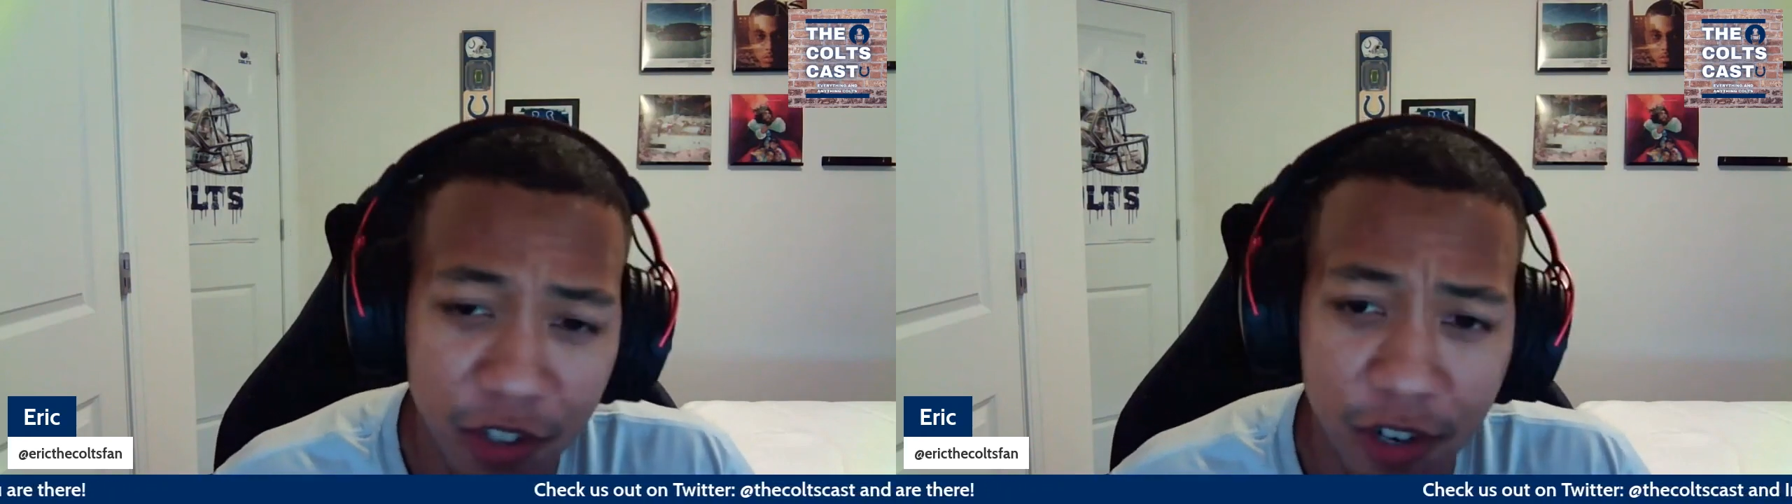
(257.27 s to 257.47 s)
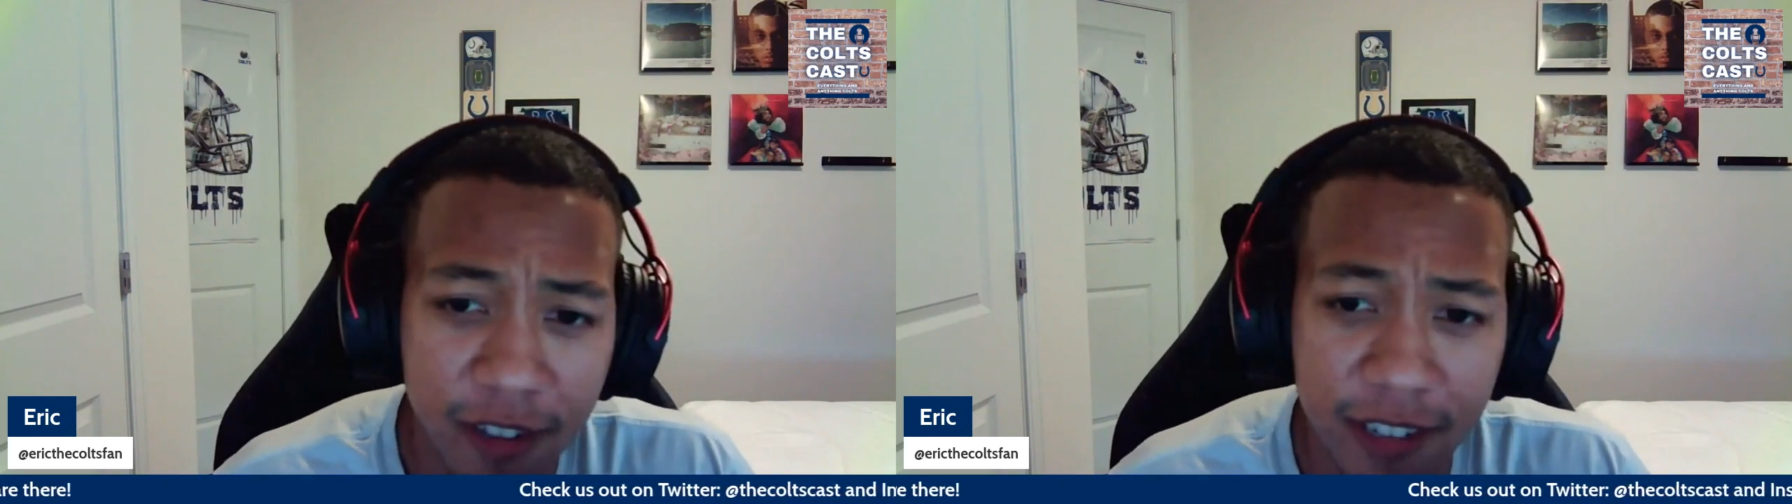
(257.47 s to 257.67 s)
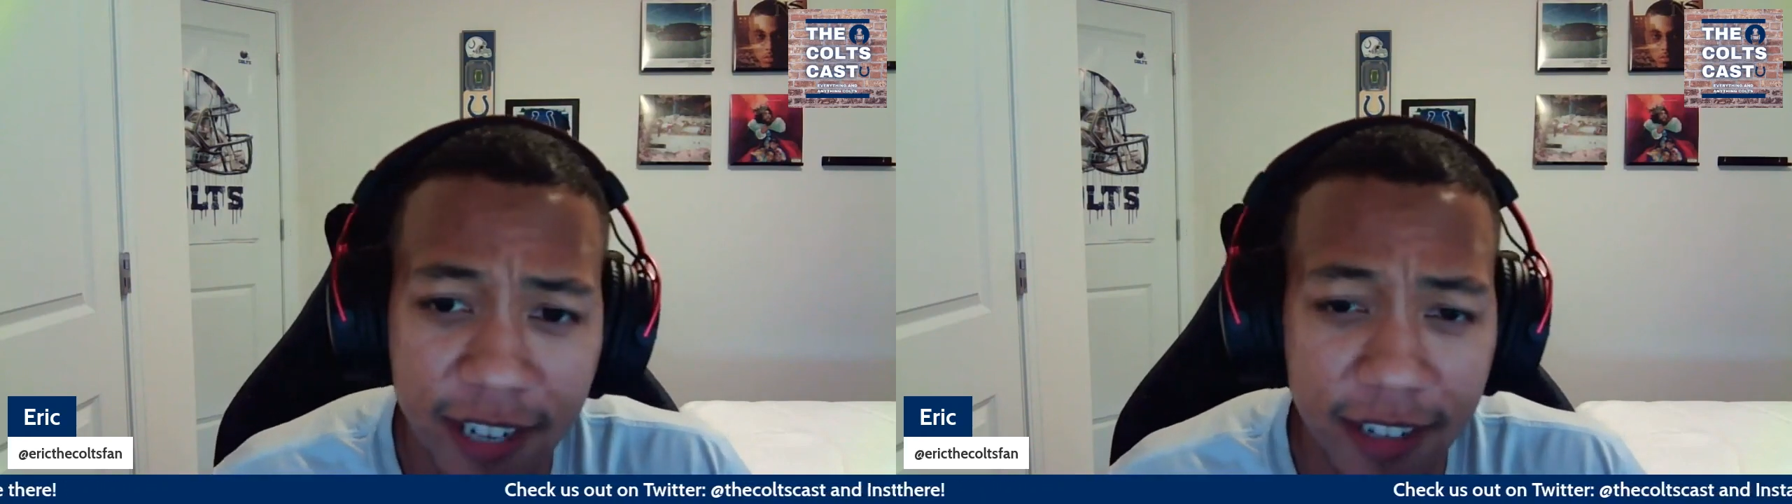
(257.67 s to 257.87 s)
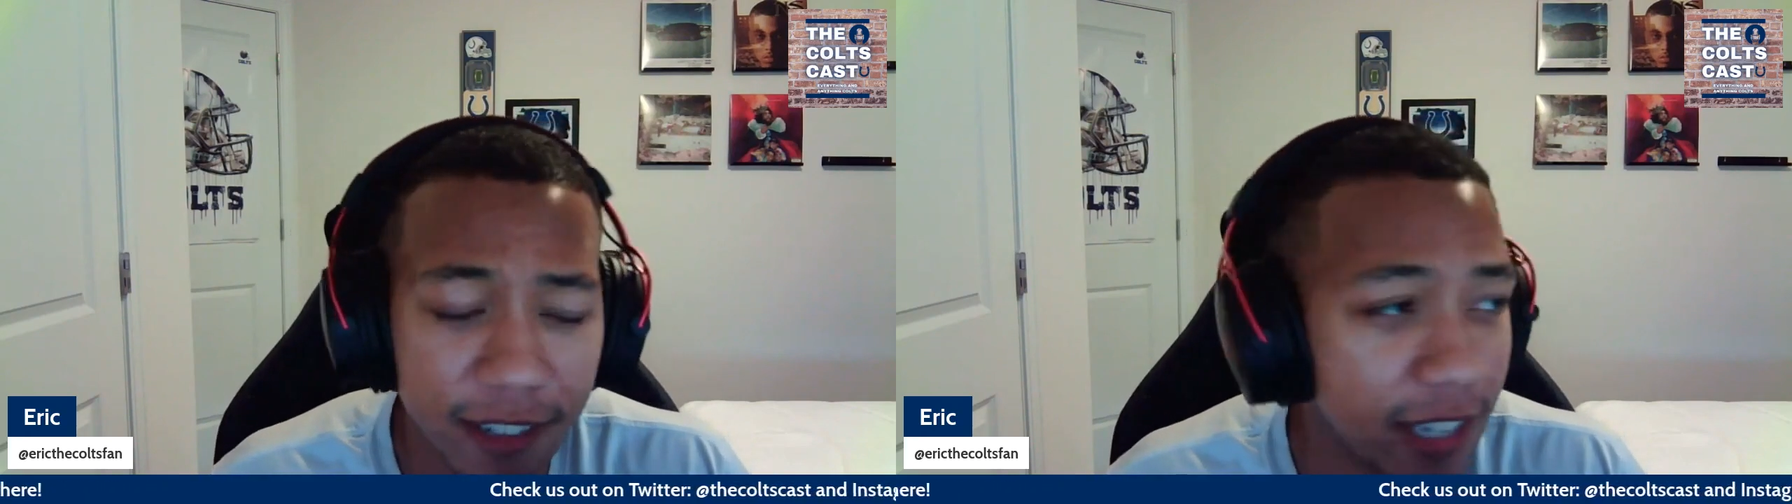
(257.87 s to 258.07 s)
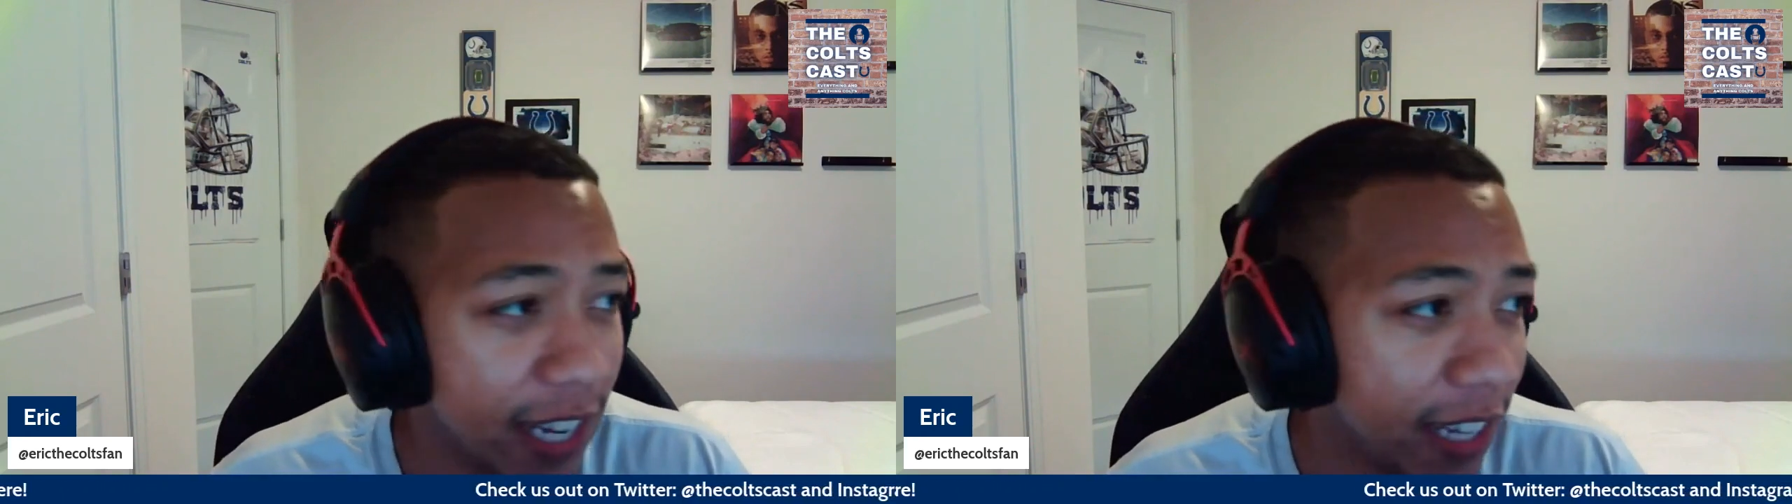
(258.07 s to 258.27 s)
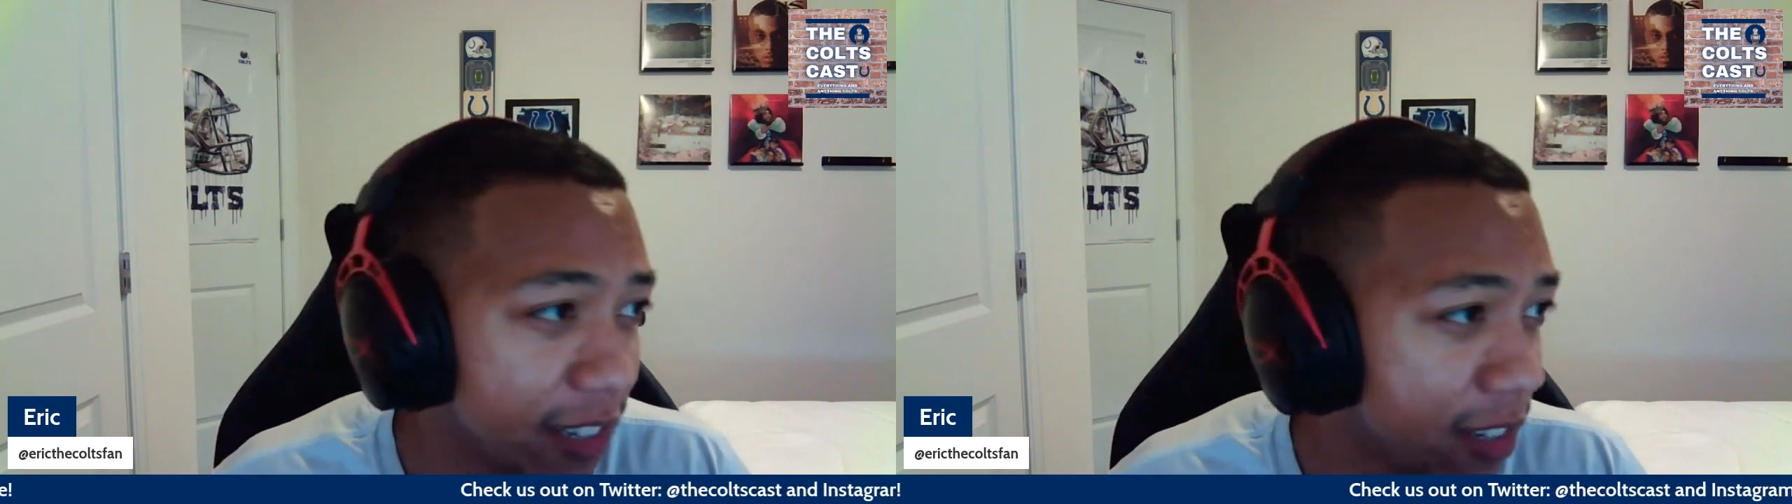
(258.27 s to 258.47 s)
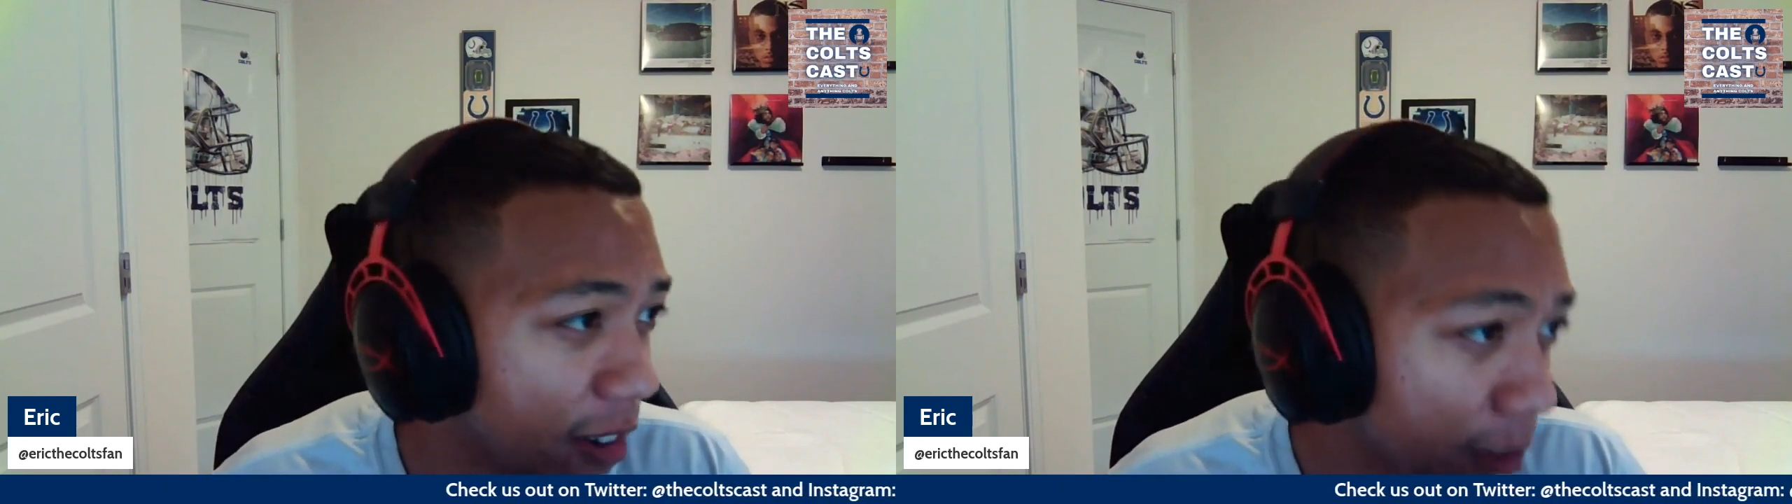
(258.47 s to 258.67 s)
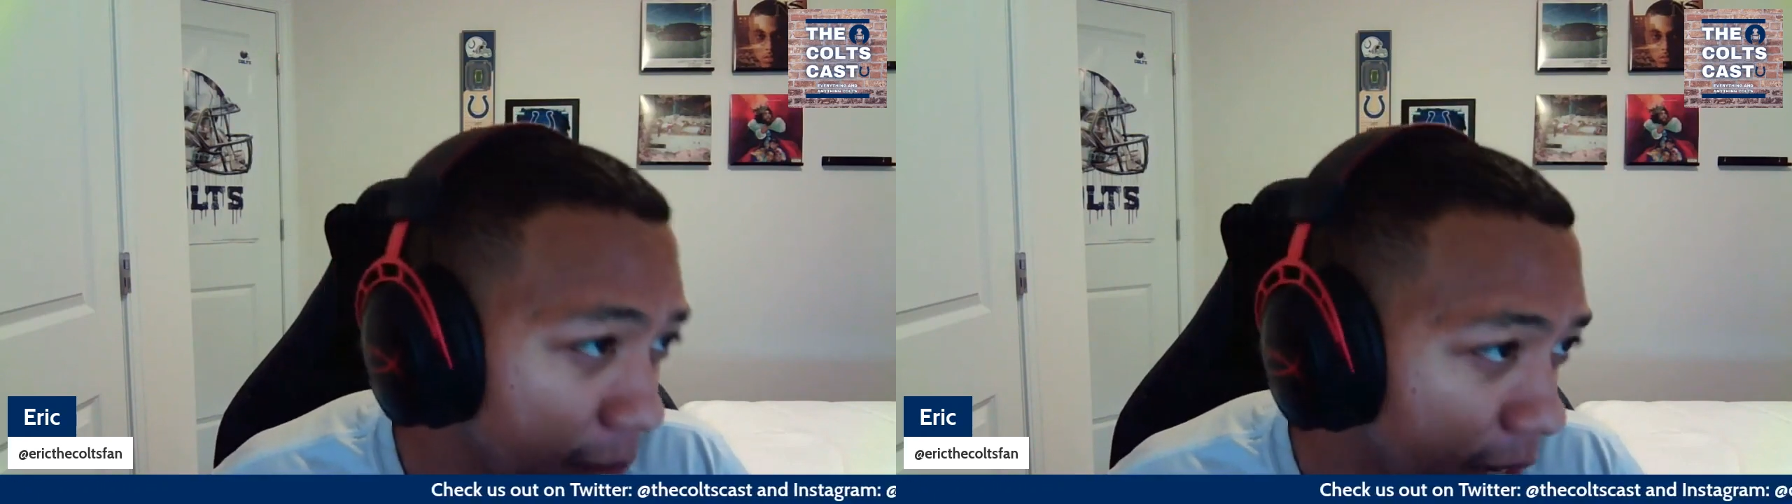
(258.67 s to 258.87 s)
Jonathan Taylor today. Let's
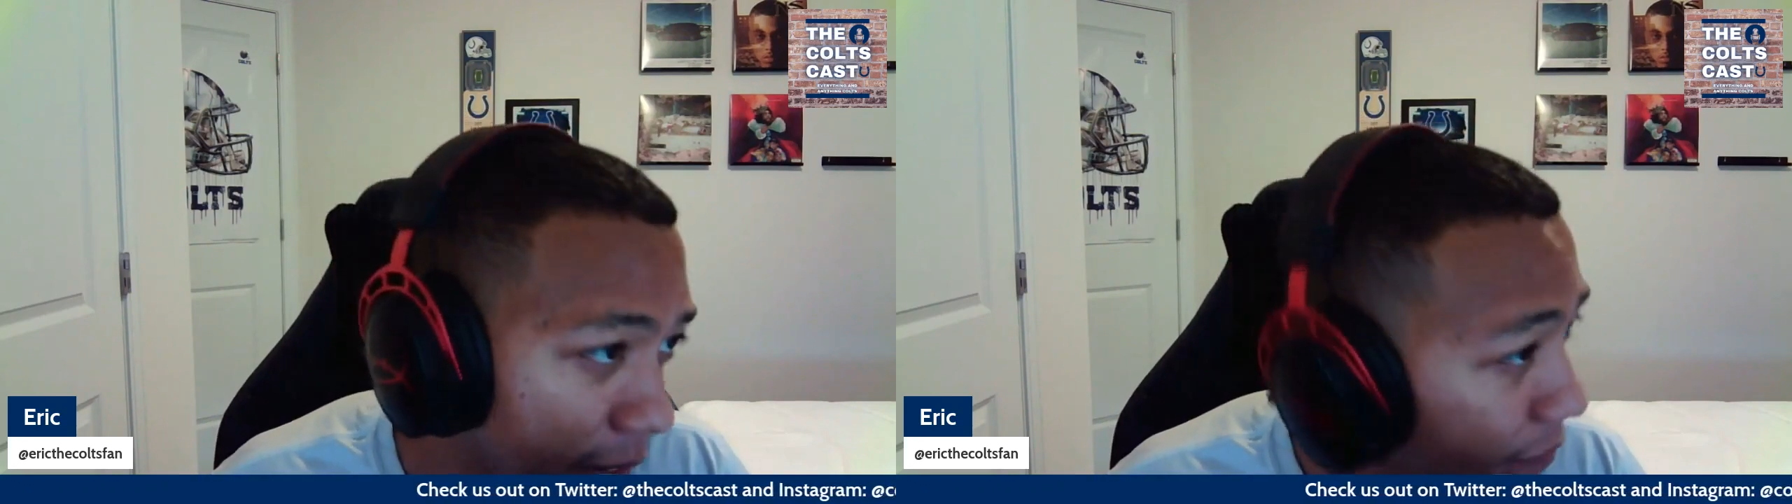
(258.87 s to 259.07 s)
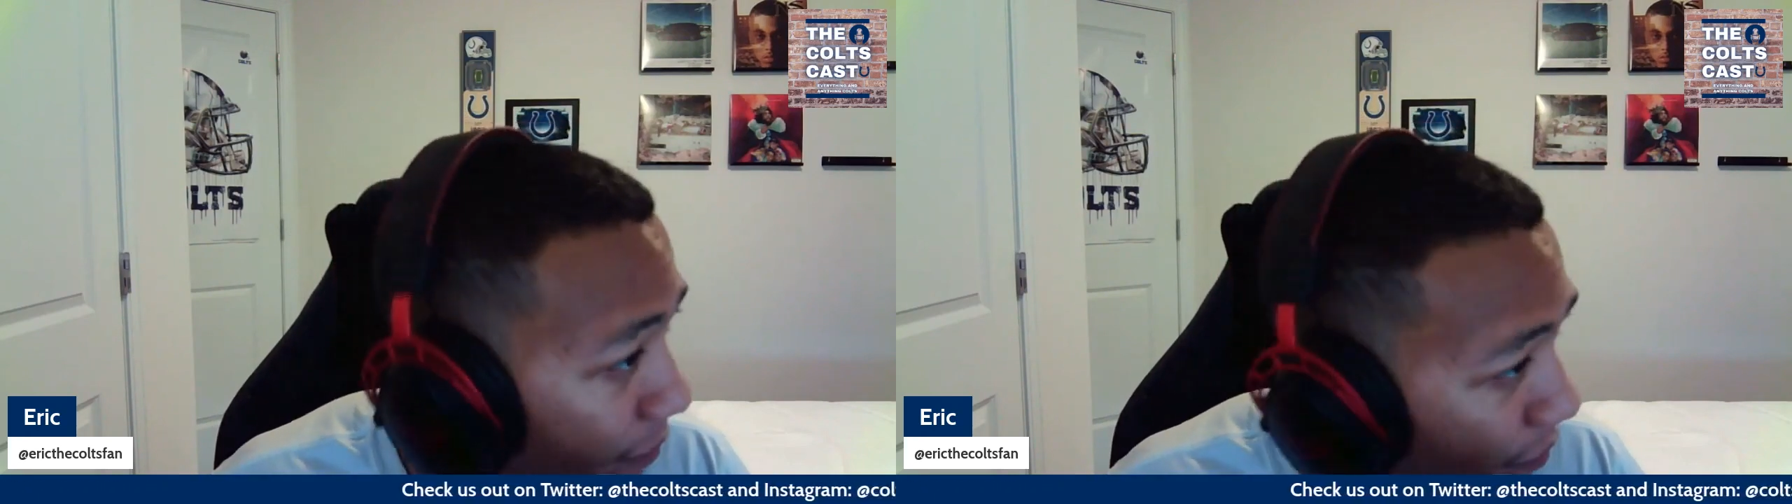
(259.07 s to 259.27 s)
talk about it.